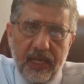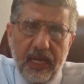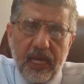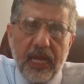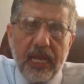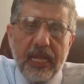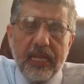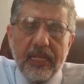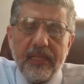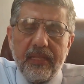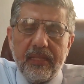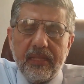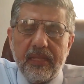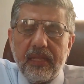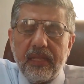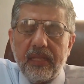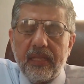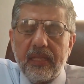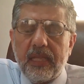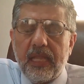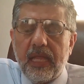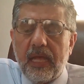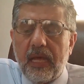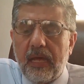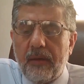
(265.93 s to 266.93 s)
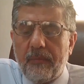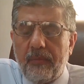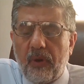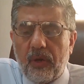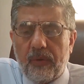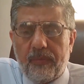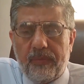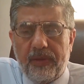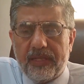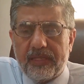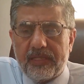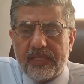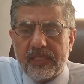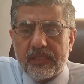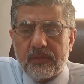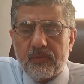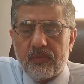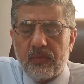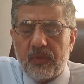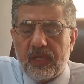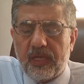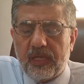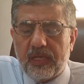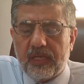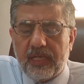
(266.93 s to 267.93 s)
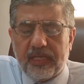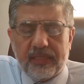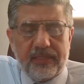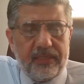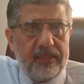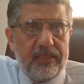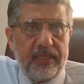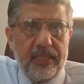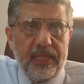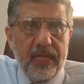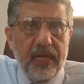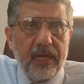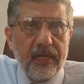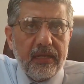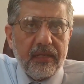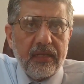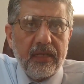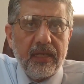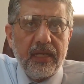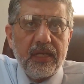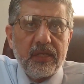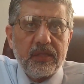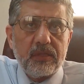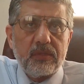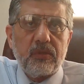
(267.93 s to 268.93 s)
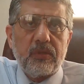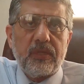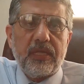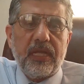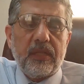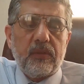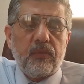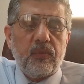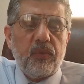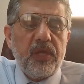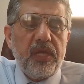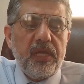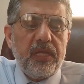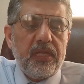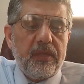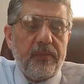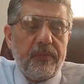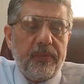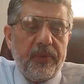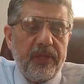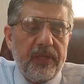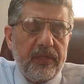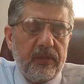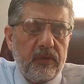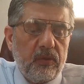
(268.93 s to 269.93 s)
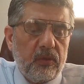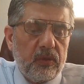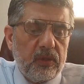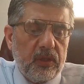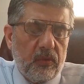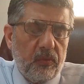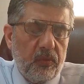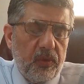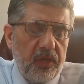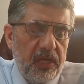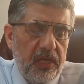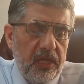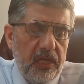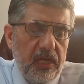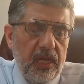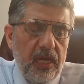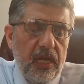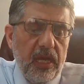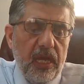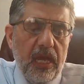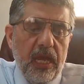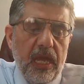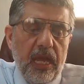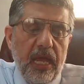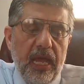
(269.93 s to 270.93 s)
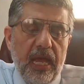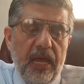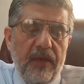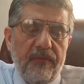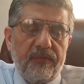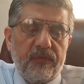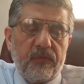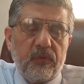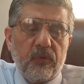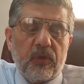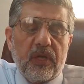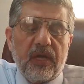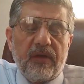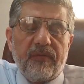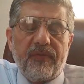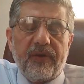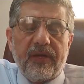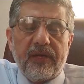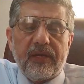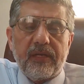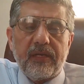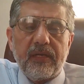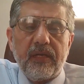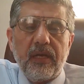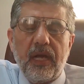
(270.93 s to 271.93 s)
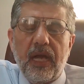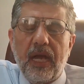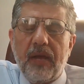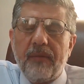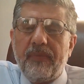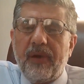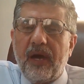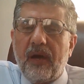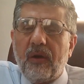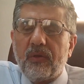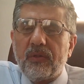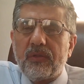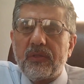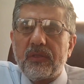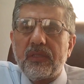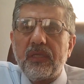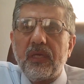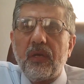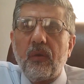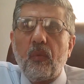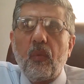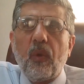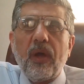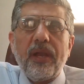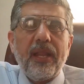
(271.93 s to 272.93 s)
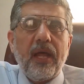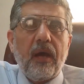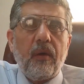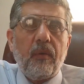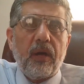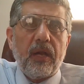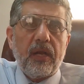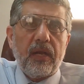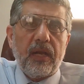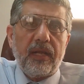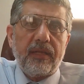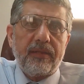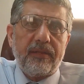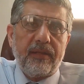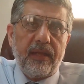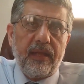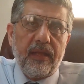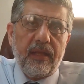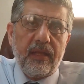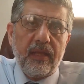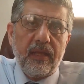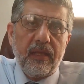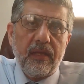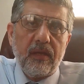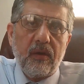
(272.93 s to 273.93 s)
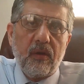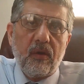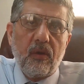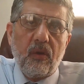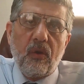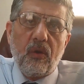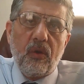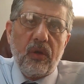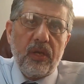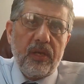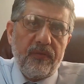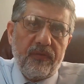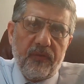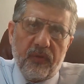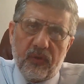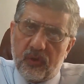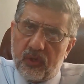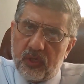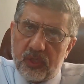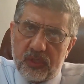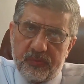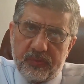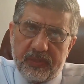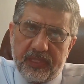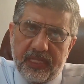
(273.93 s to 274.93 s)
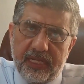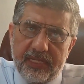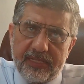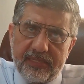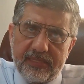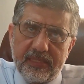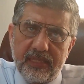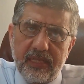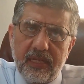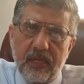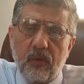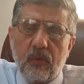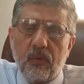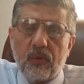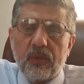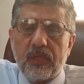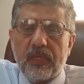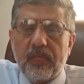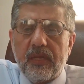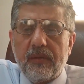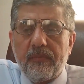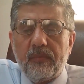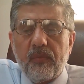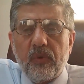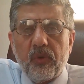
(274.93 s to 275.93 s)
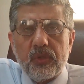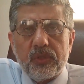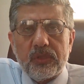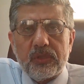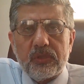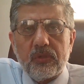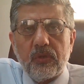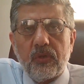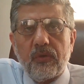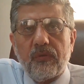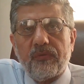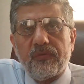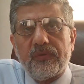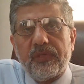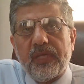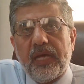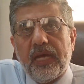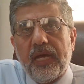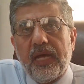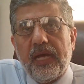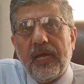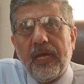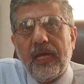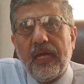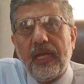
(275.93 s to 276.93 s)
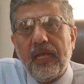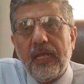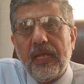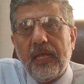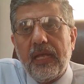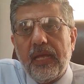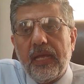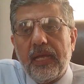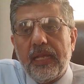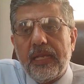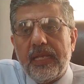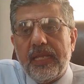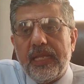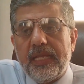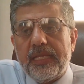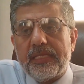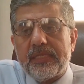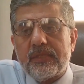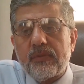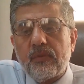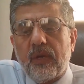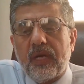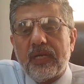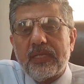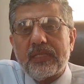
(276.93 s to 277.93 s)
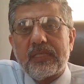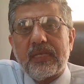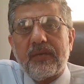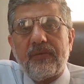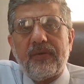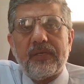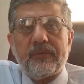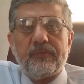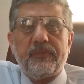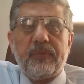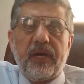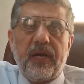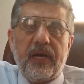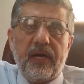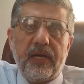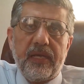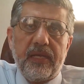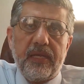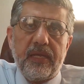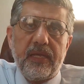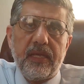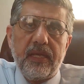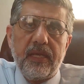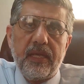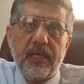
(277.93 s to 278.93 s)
and the power plant is not there, so that we depend or we have to cover about 1 hour a day only for hospitals when the most of the needs was covered by